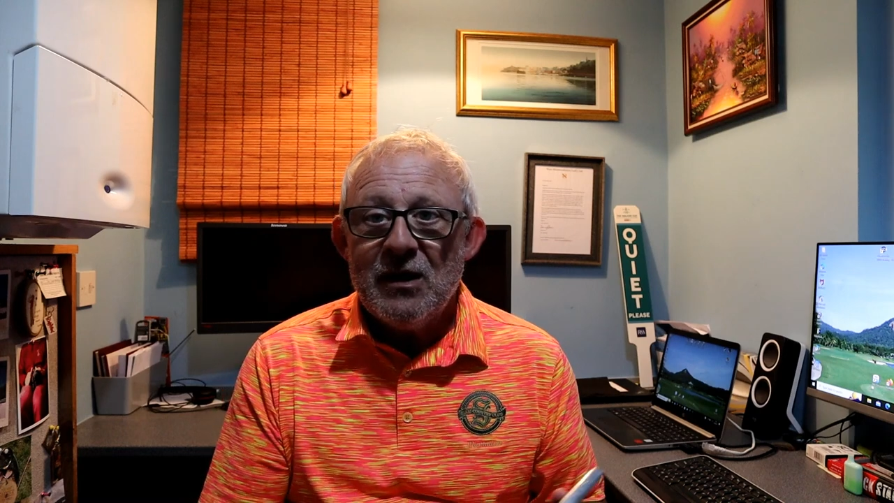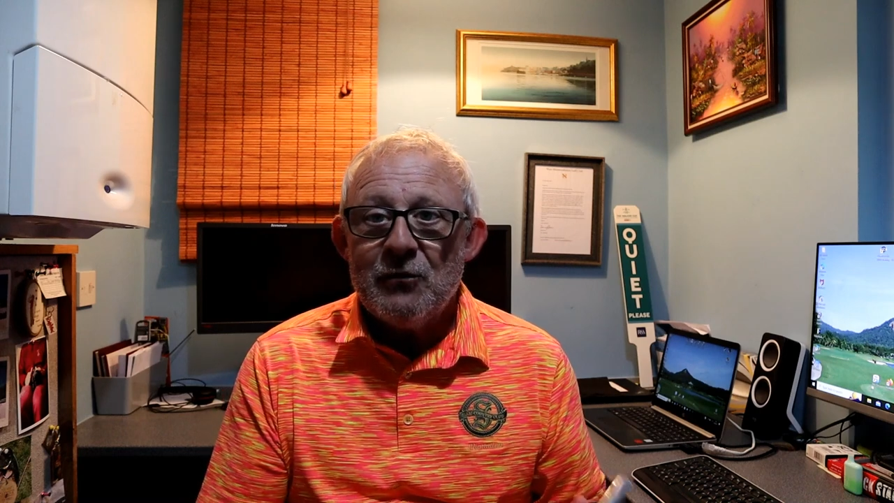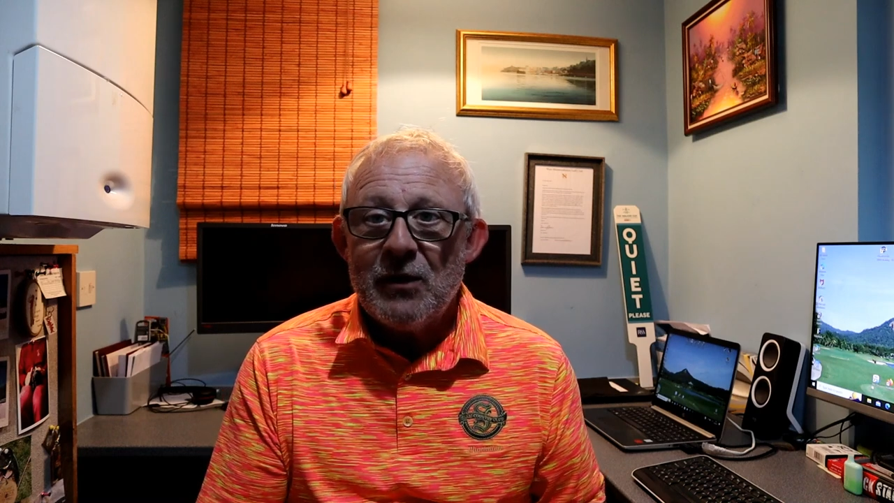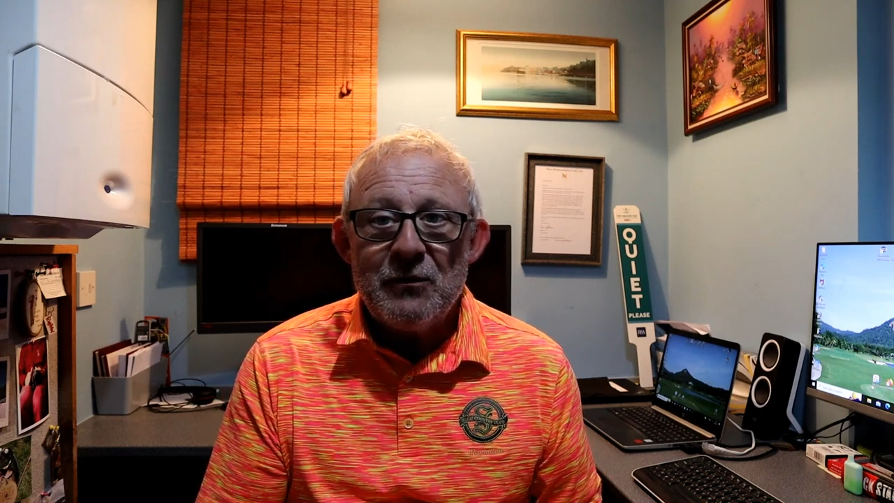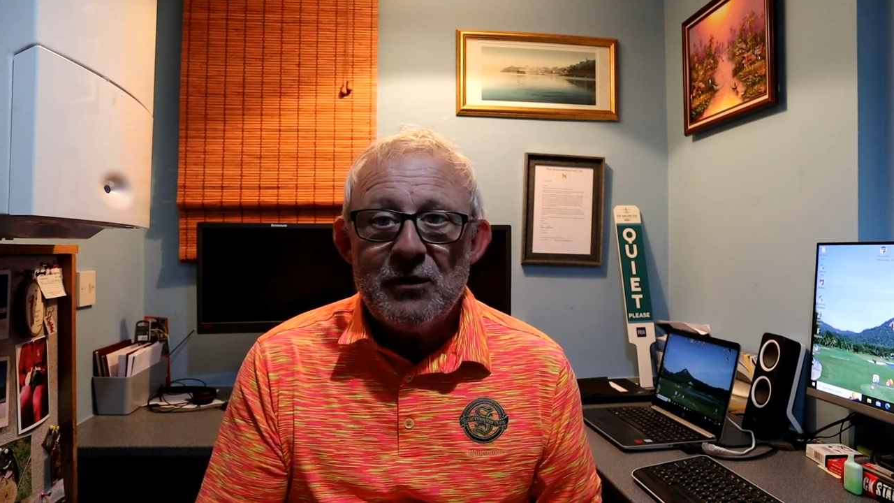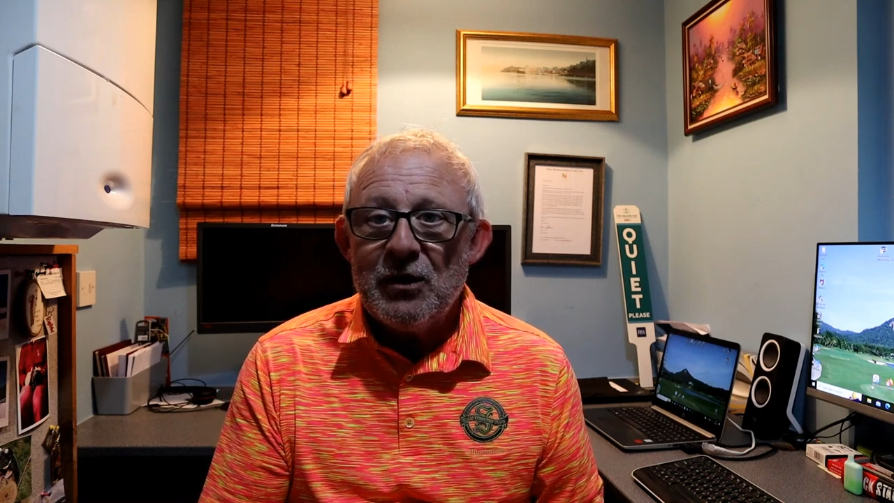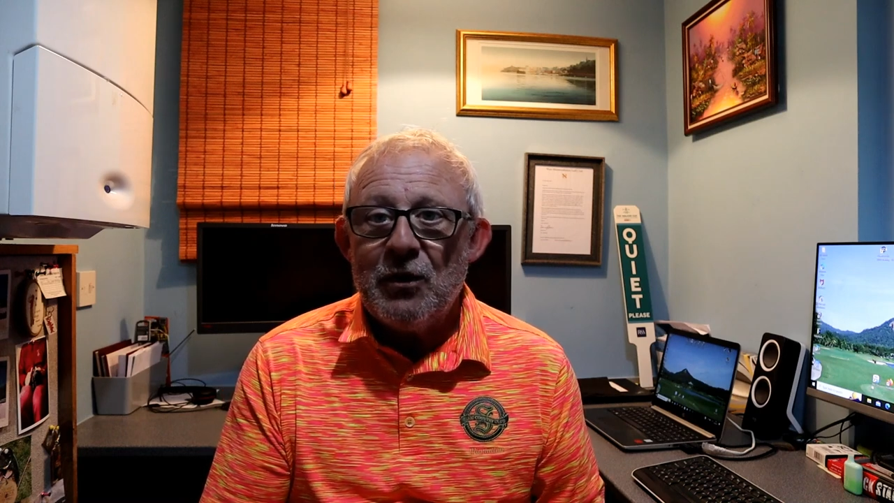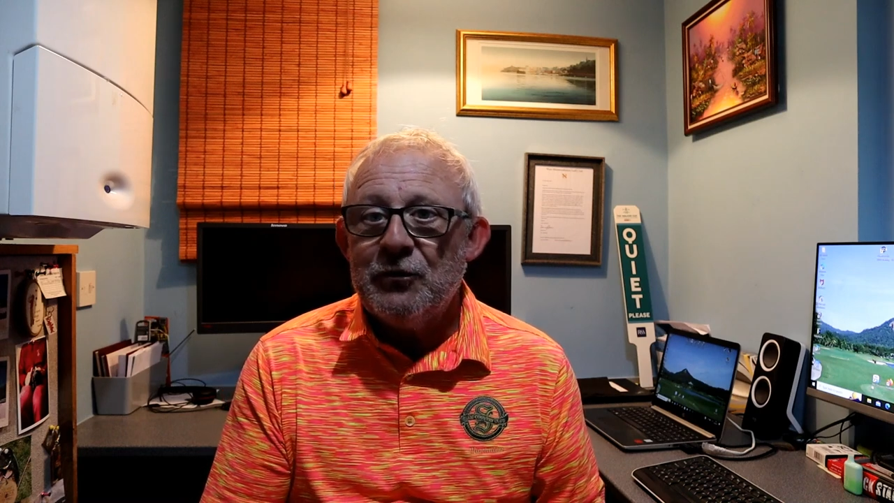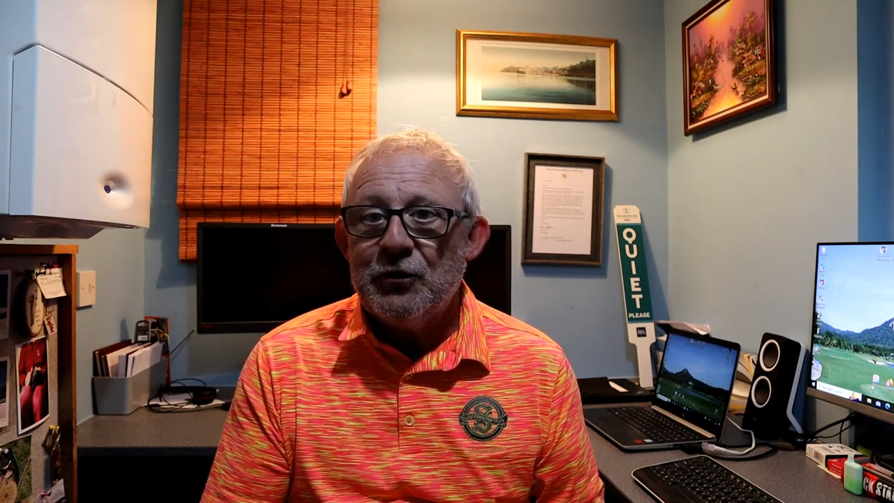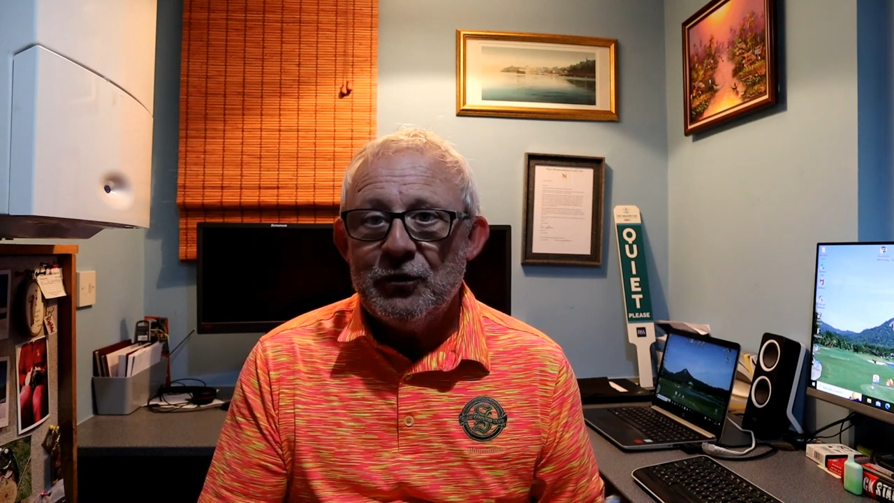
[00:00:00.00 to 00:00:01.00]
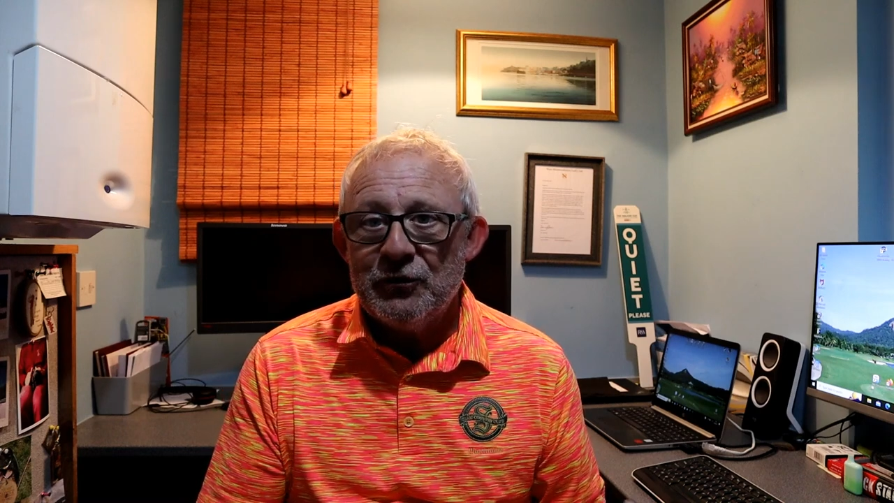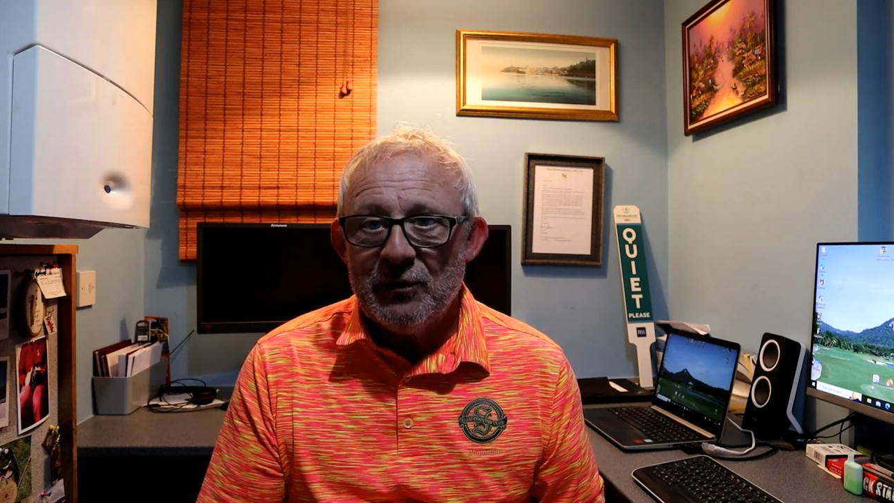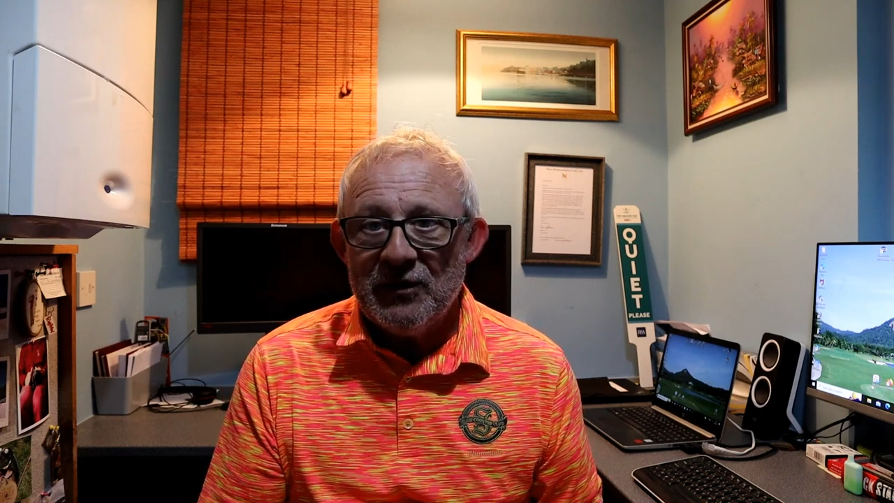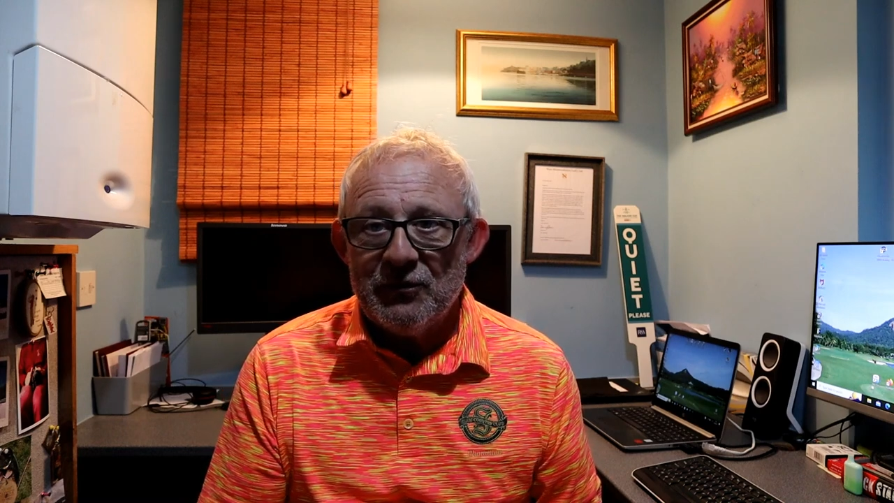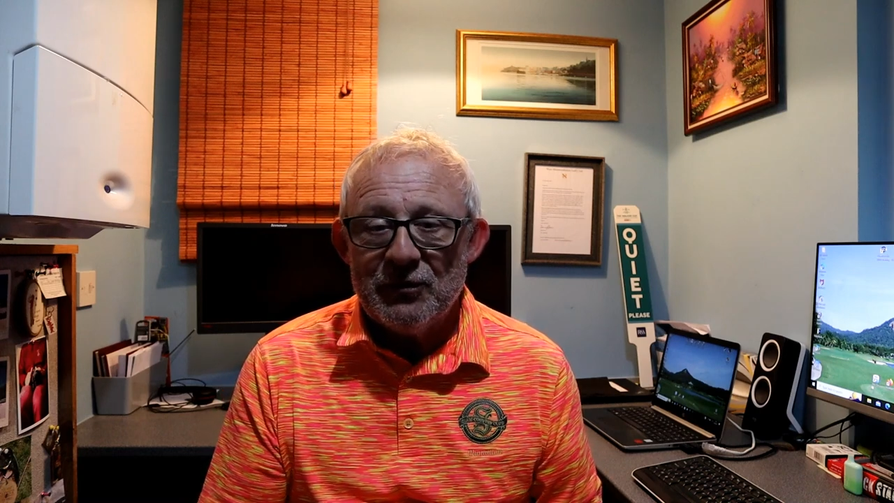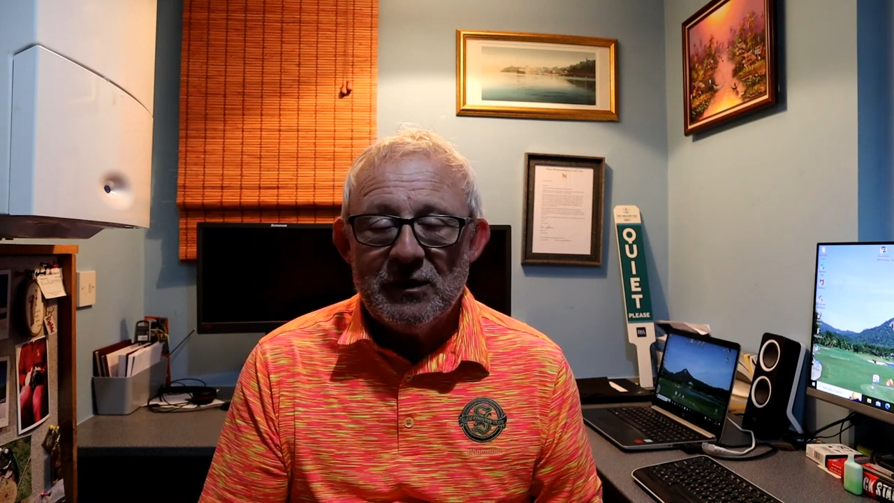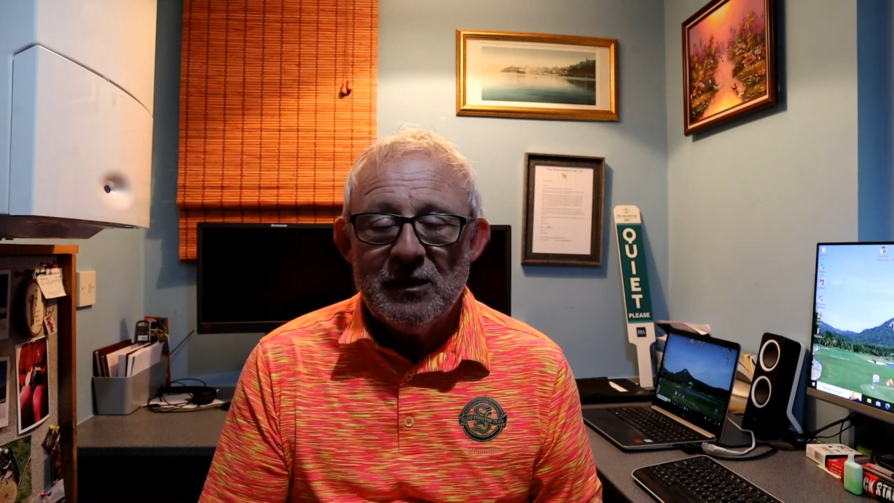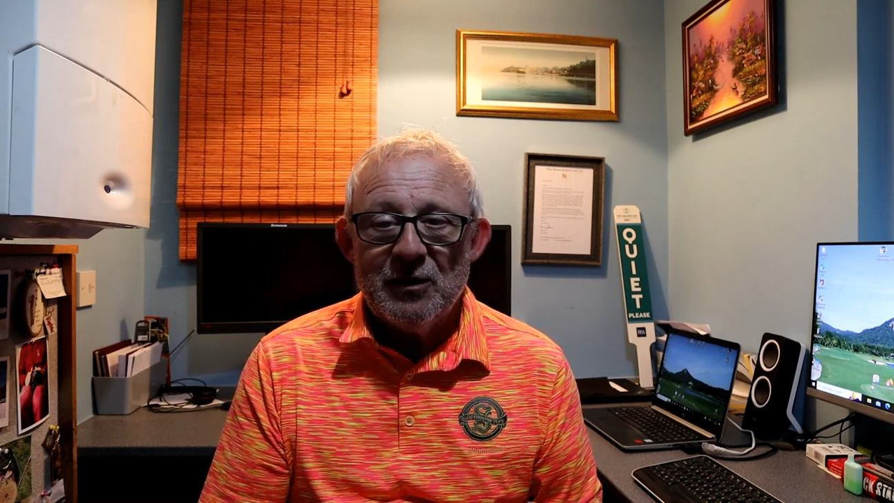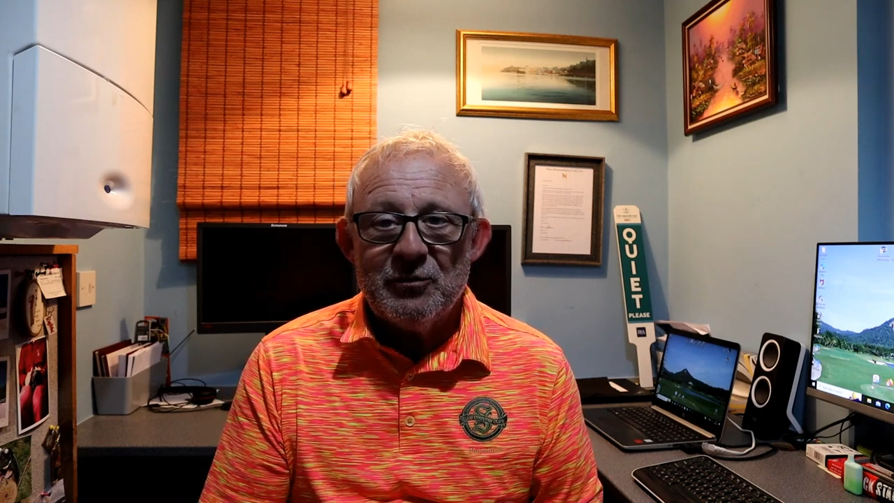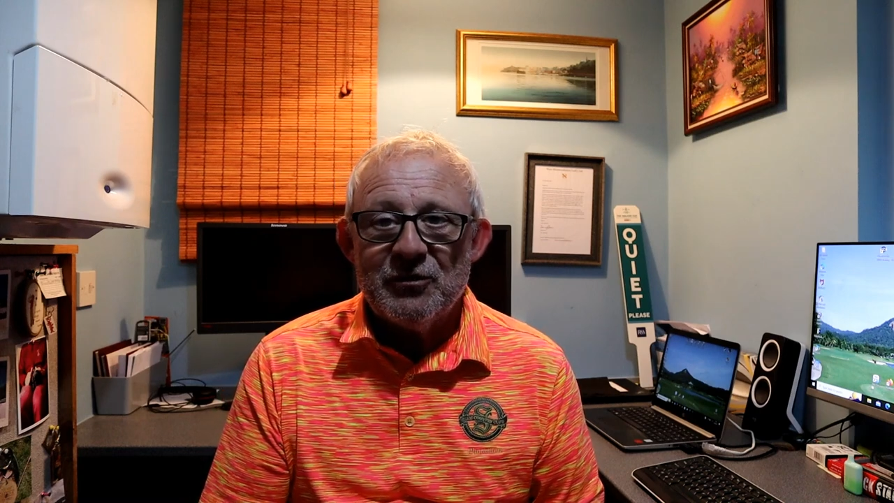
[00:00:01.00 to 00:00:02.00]
round the golf course with different
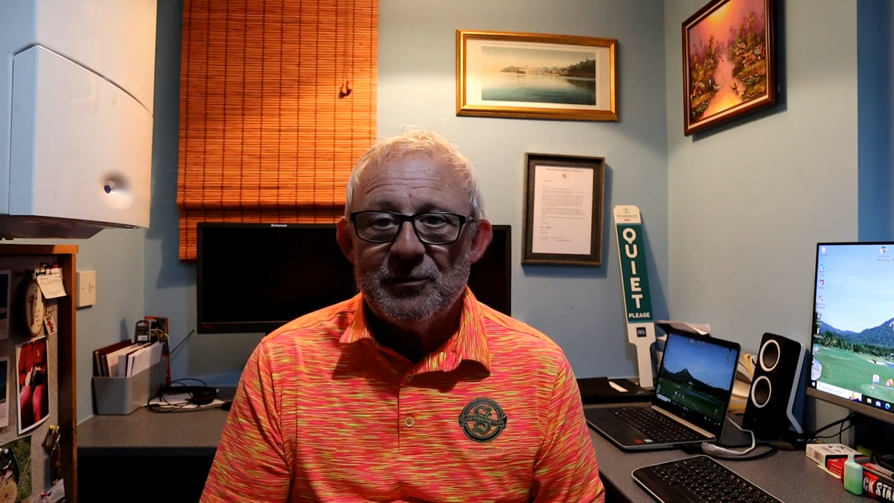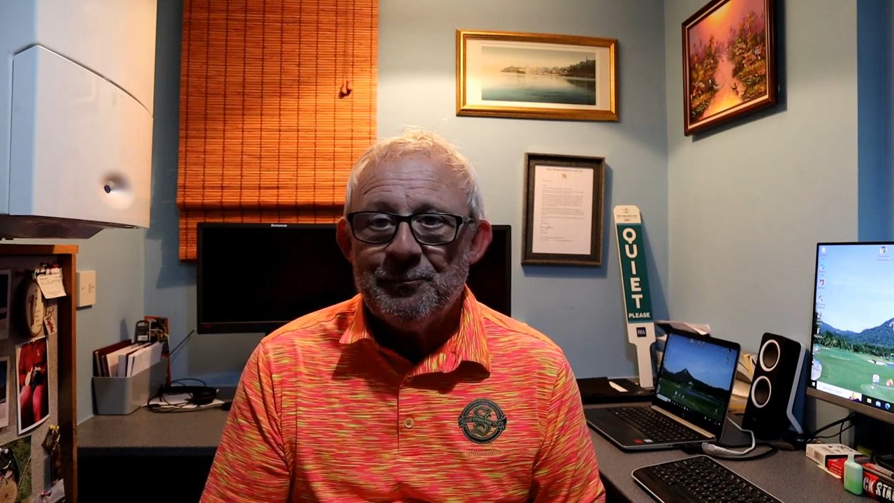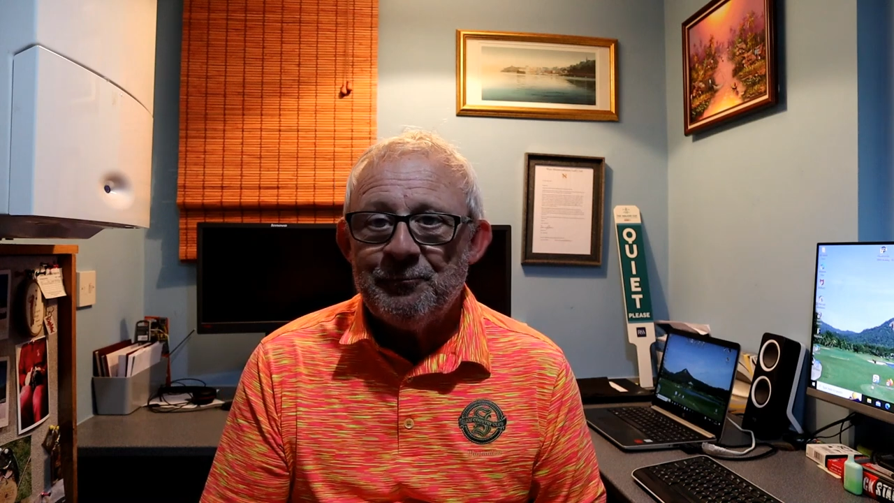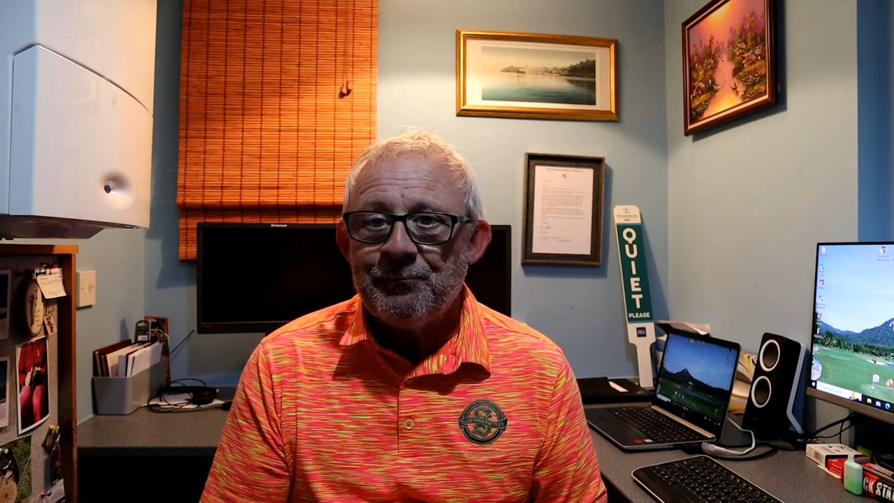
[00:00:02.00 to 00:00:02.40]
clubs.